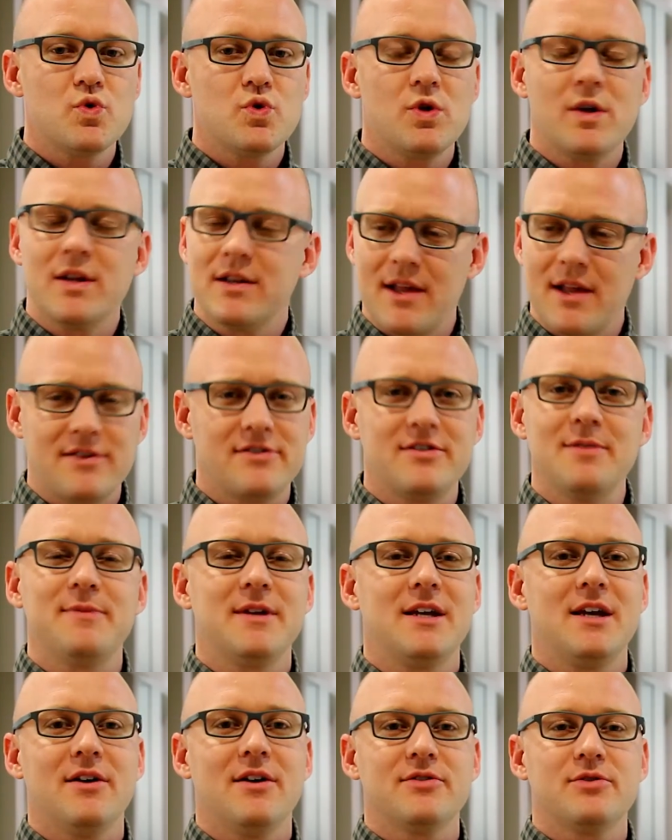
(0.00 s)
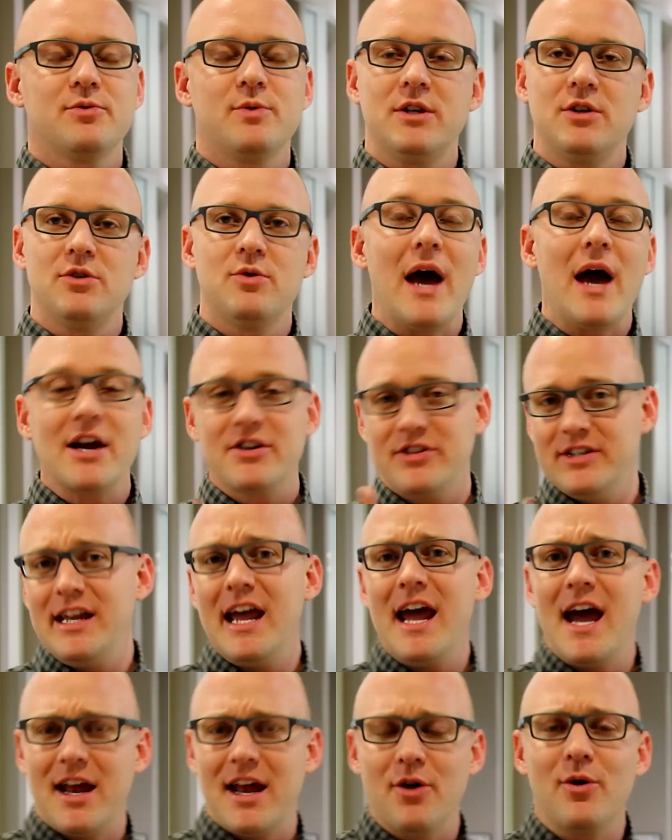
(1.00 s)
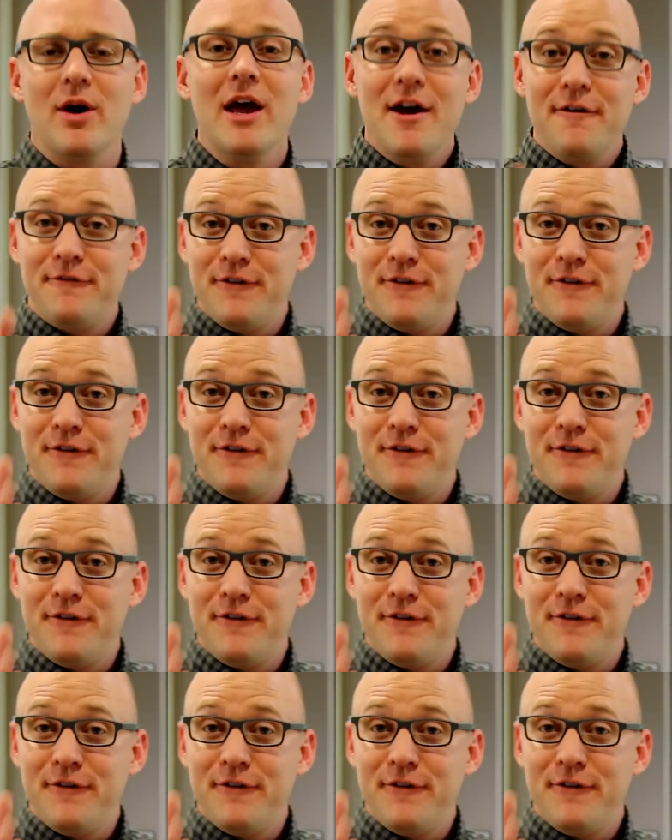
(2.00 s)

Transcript: No, that's something else. Wait, no, actually, yeah, I know.